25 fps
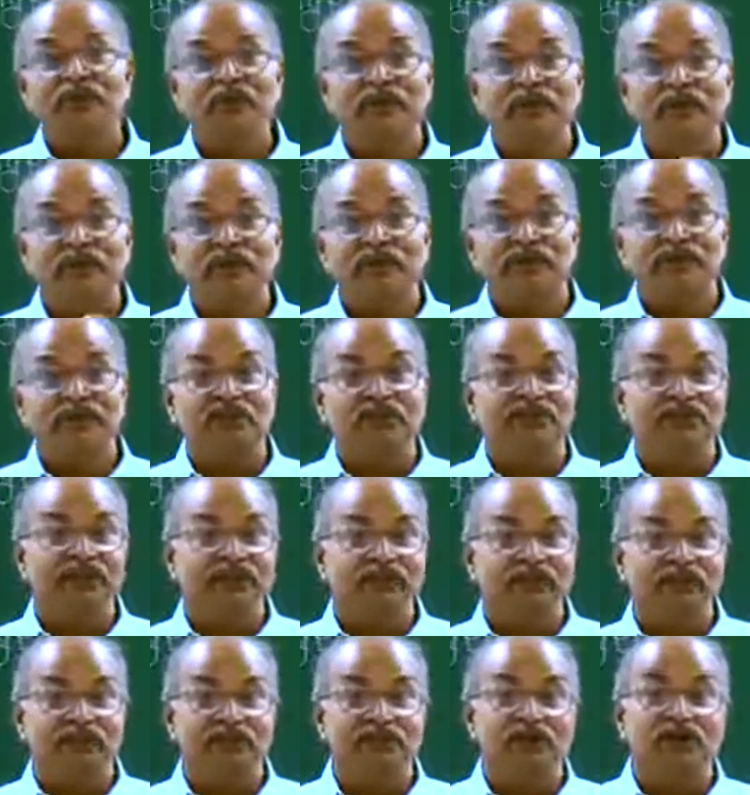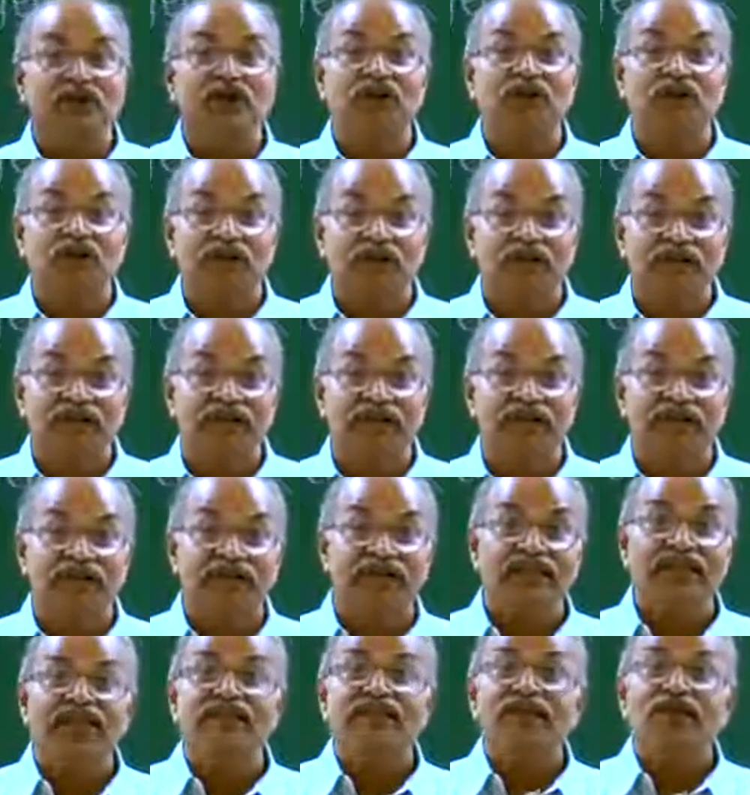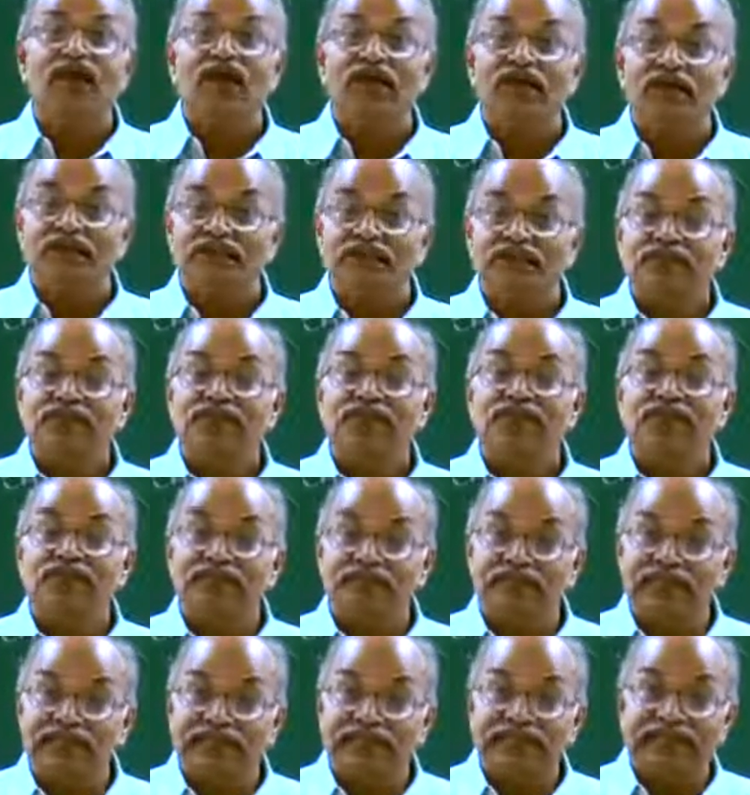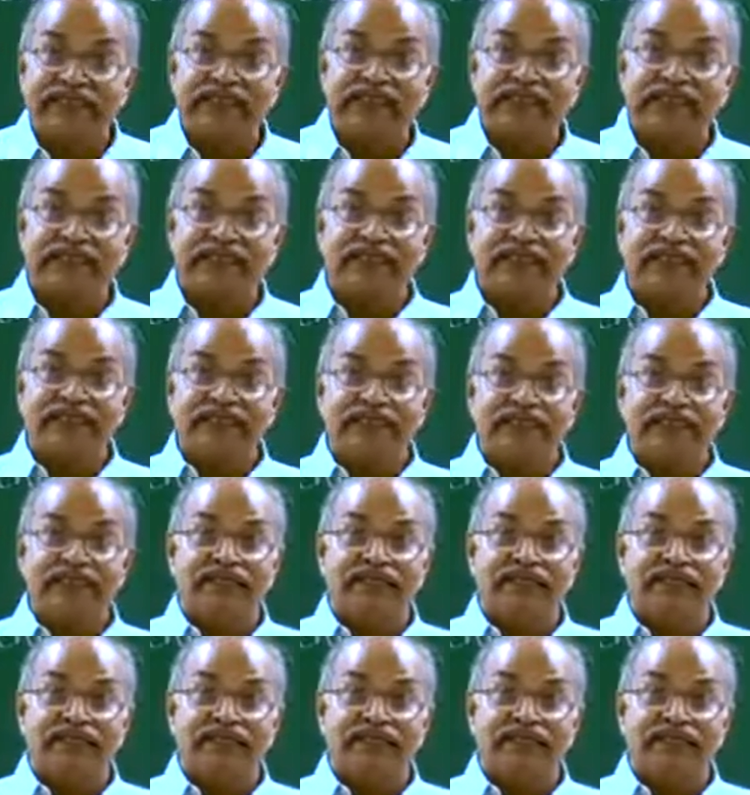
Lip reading: moment of atom or molecule also oscillates.